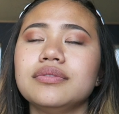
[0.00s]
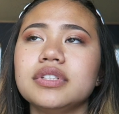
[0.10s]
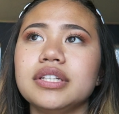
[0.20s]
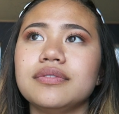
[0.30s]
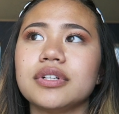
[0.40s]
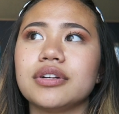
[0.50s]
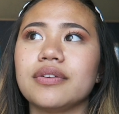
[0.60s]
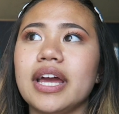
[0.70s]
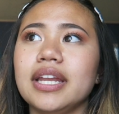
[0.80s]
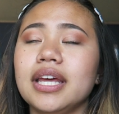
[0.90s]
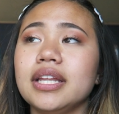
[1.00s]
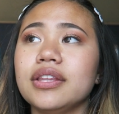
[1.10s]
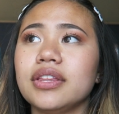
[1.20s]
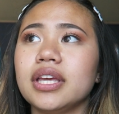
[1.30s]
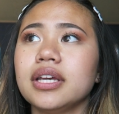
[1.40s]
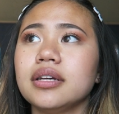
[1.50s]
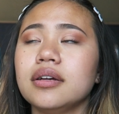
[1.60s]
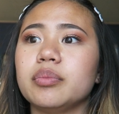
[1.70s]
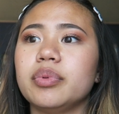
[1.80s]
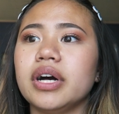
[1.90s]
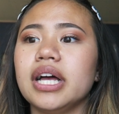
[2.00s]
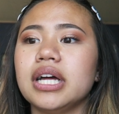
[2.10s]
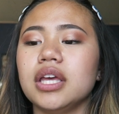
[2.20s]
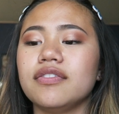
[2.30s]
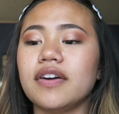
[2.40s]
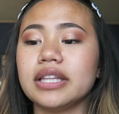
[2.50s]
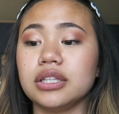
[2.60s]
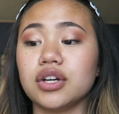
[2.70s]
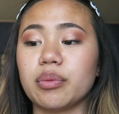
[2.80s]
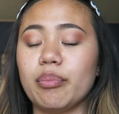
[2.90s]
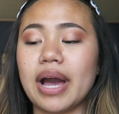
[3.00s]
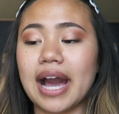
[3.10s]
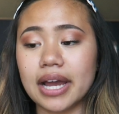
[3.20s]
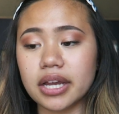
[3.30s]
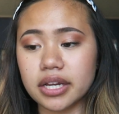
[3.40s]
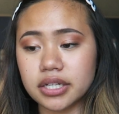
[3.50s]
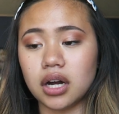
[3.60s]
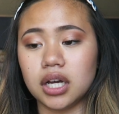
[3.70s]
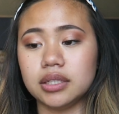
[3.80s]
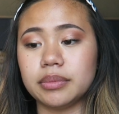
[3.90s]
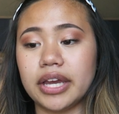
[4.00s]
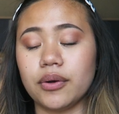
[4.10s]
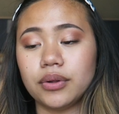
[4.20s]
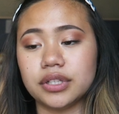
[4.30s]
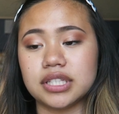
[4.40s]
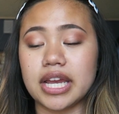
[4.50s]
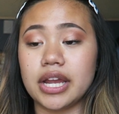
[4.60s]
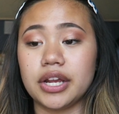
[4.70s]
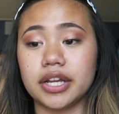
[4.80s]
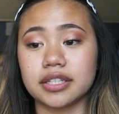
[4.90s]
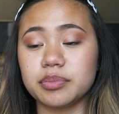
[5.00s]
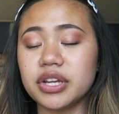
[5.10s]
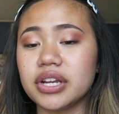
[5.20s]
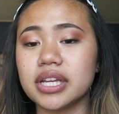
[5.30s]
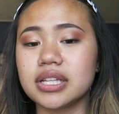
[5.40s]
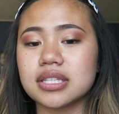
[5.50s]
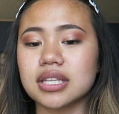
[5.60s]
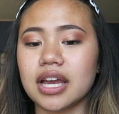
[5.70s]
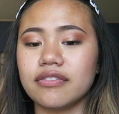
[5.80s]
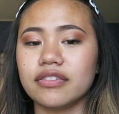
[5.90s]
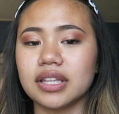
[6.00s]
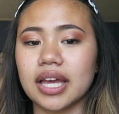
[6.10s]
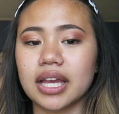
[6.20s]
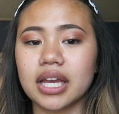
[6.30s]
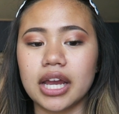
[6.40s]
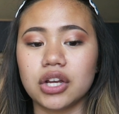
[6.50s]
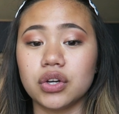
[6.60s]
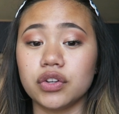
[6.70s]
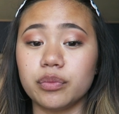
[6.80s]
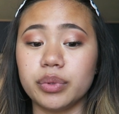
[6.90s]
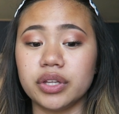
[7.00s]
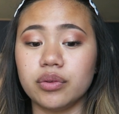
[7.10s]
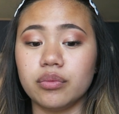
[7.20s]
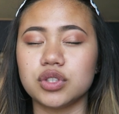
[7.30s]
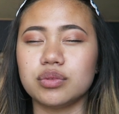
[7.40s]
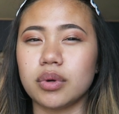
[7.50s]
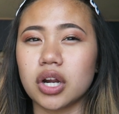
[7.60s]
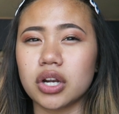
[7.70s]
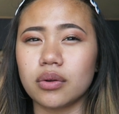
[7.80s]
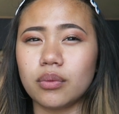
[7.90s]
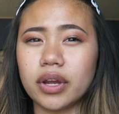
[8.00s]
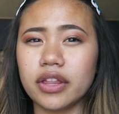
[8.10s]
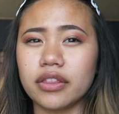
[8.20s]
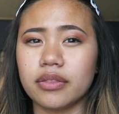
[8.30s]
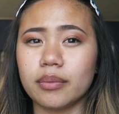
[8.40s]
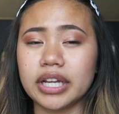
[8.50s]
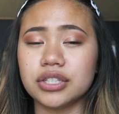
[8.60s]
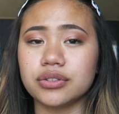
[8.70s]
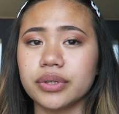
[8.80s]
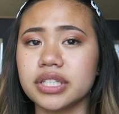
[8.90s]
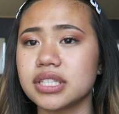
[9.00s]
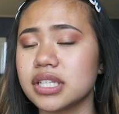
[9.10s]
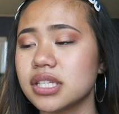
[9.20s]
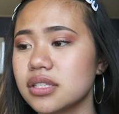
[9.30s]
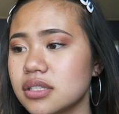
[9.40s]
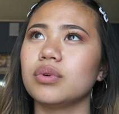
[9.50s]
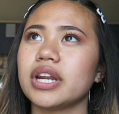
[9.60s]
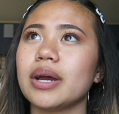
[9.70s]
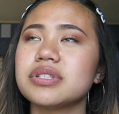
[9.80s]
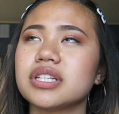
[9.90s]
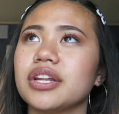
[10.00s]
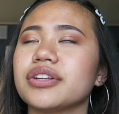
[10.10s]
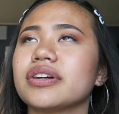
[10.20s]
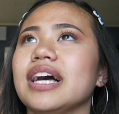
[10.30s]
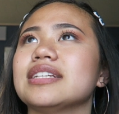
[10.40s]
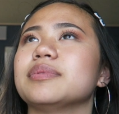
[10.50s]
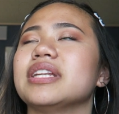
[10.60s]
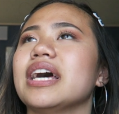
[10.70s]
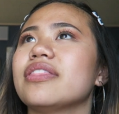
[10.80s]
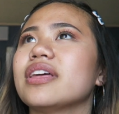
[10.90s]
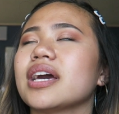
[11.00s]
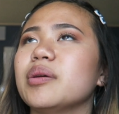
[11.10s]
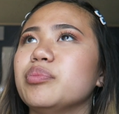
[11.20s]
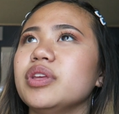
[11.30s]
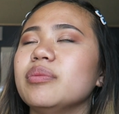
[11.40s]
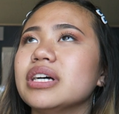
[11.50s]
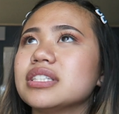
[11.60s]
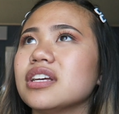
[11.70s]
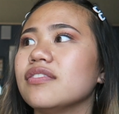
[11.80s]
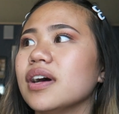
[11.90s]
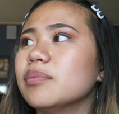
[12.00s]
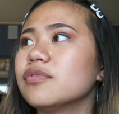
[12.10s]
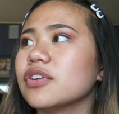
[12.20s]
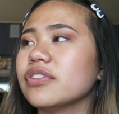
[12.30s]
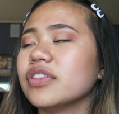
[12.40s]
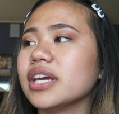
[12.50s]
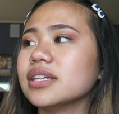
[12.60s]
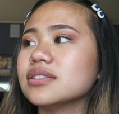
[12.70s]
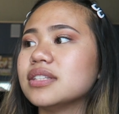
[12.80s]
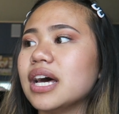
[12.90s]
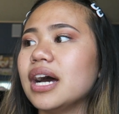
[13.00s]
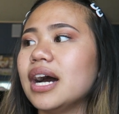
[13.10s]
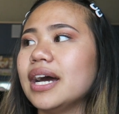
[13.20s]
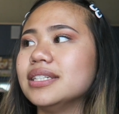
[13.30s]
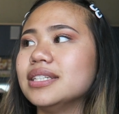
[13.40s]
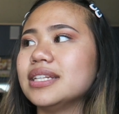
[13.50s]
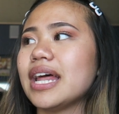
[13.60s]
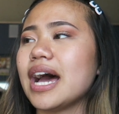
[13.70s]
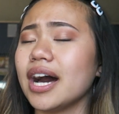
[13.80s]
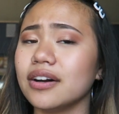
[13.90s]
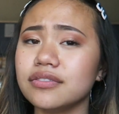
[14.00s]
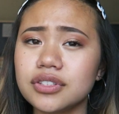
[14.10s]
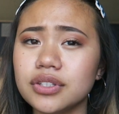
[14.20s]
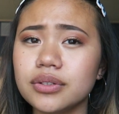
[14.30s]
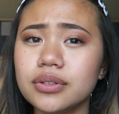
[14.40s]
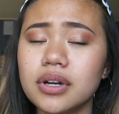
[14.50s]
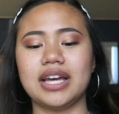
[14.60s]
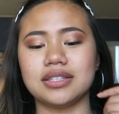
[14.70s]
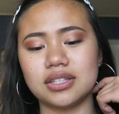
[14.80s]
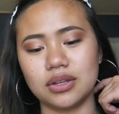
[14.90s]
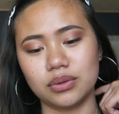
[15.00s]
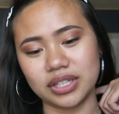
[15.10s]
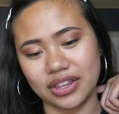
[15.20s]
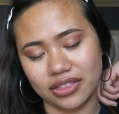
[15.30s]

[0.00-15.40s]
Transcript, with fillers: don't really regret anything, but if I look back on my whole entire experience, I feel like I could have been smarter with my choices. When I was an underclassman, I think I beat myself up for things that I didn't have to. That's the only